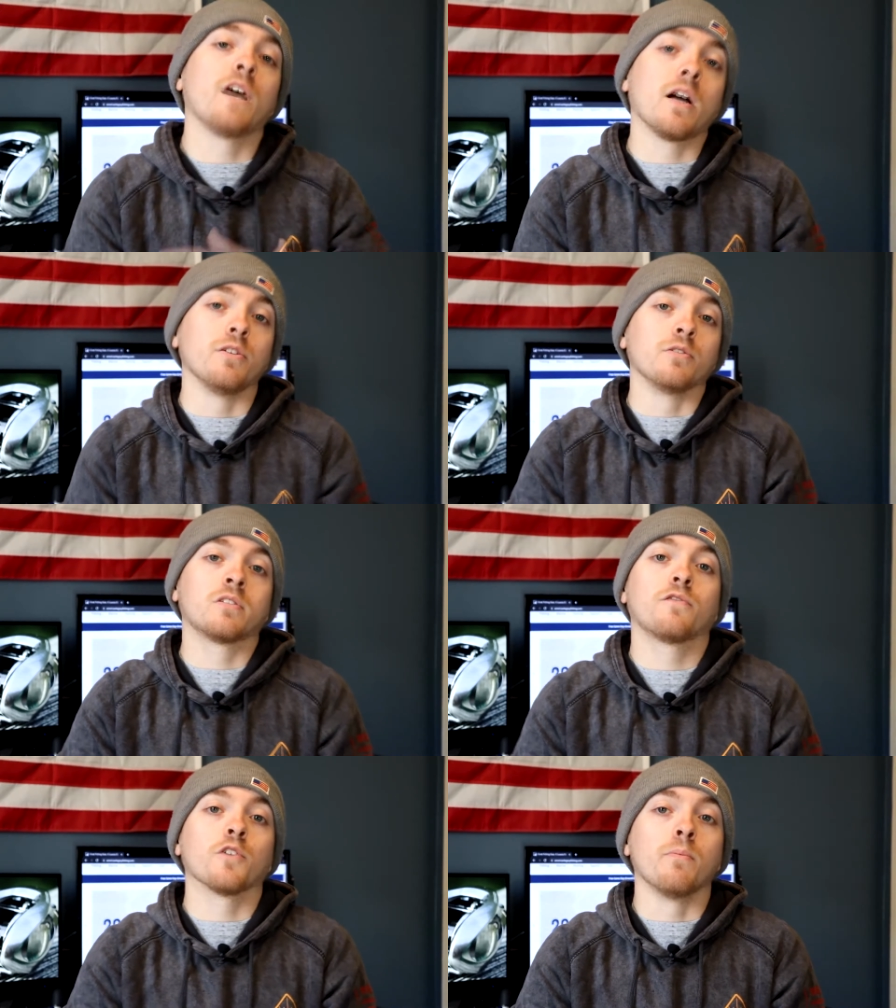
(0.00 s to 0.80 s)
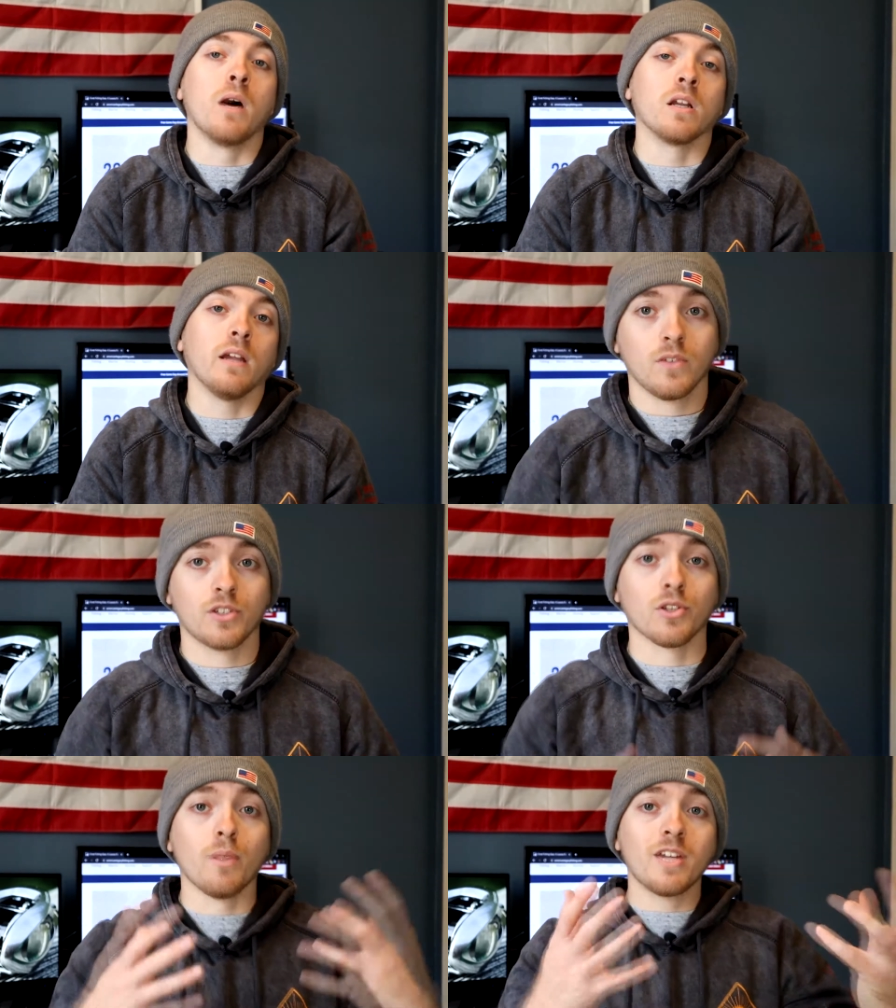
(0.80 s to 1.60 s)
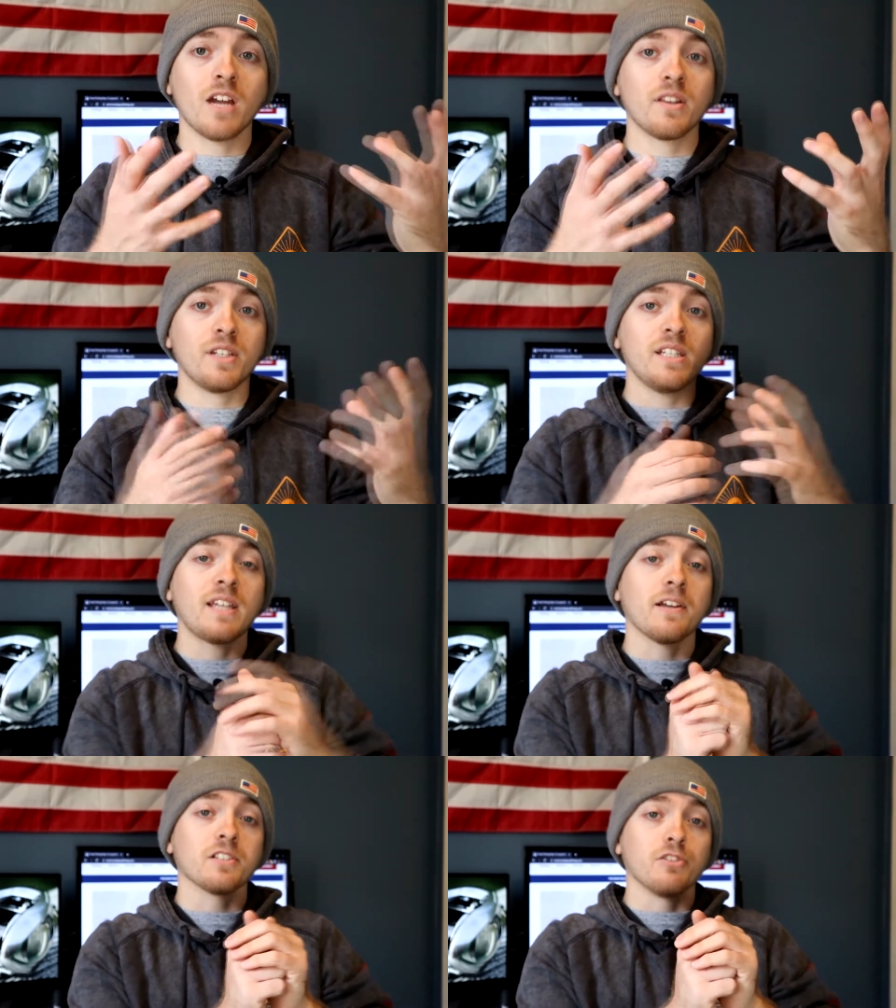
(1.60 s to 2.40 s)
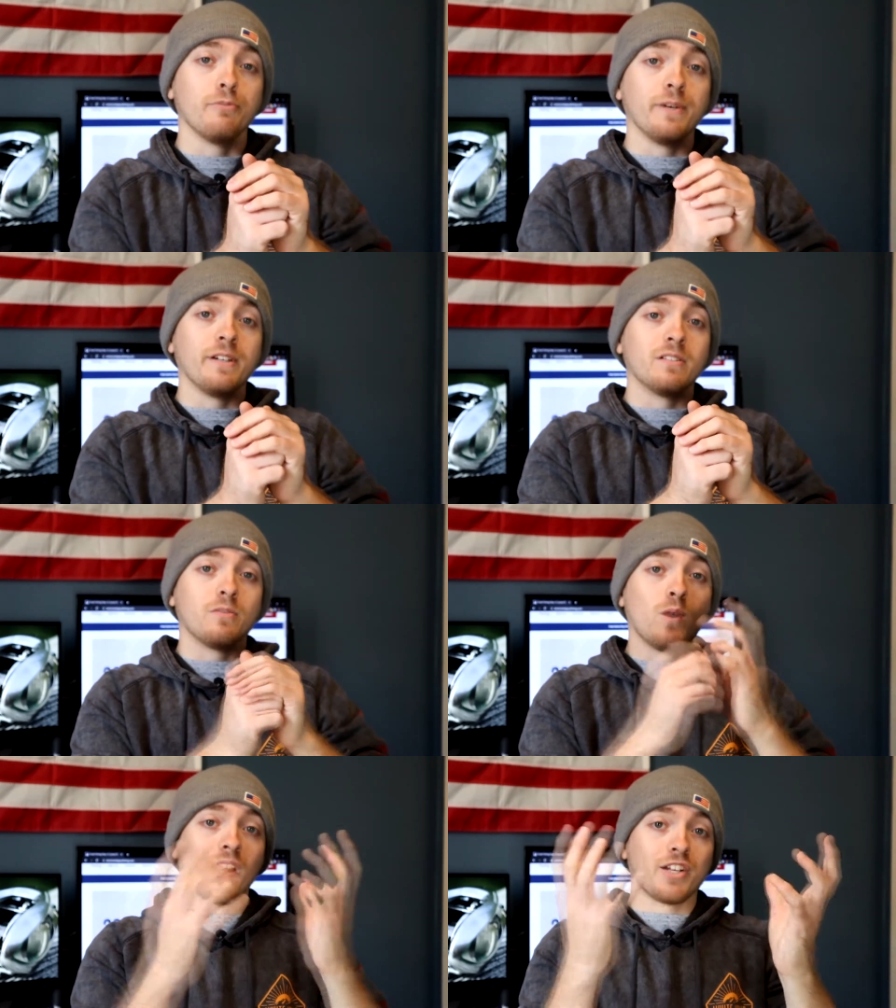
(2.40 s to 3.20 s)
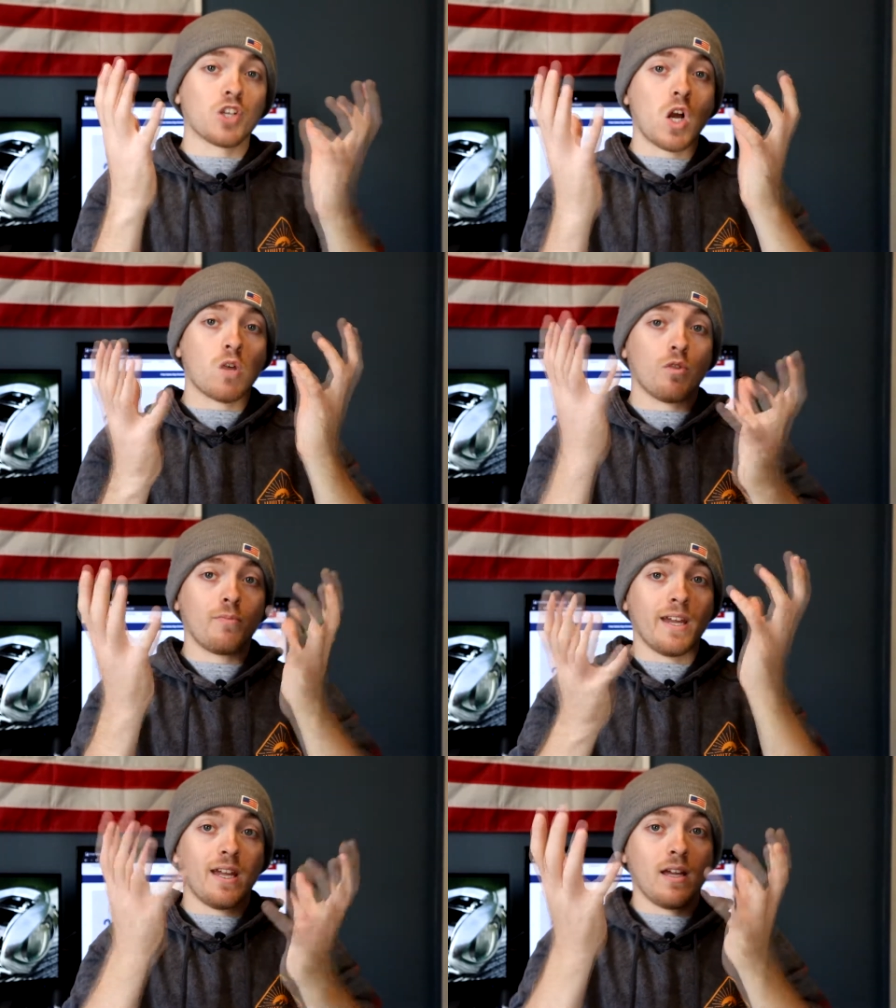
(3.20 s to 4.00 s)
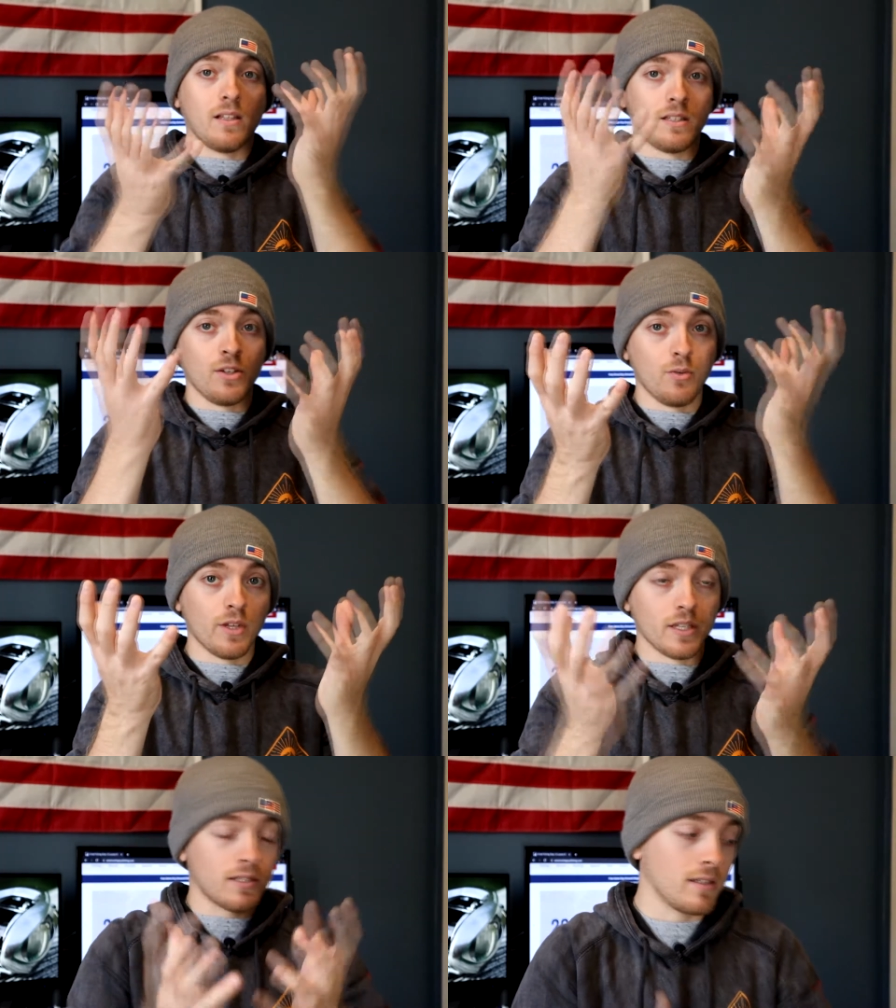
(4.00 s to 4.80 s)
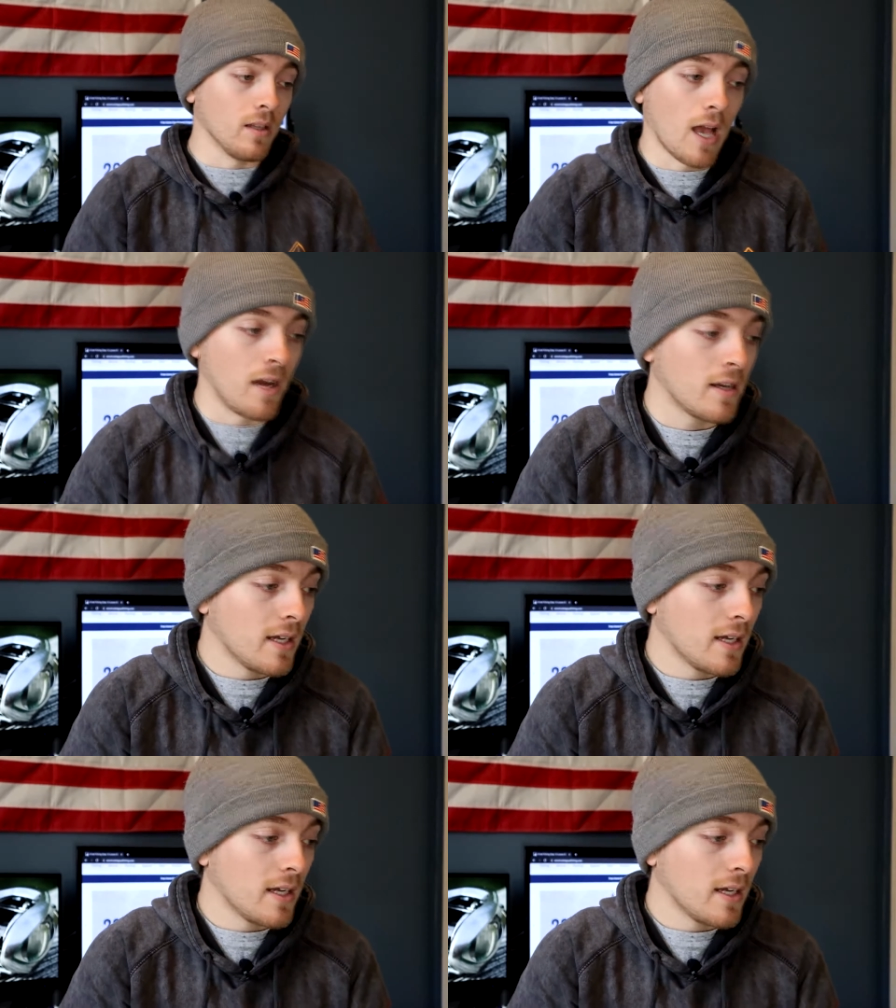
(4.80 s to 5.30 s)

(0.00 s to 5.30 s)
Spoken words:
values for the money. So let me get into the details a little bit while I talk with my hands and do this a lot.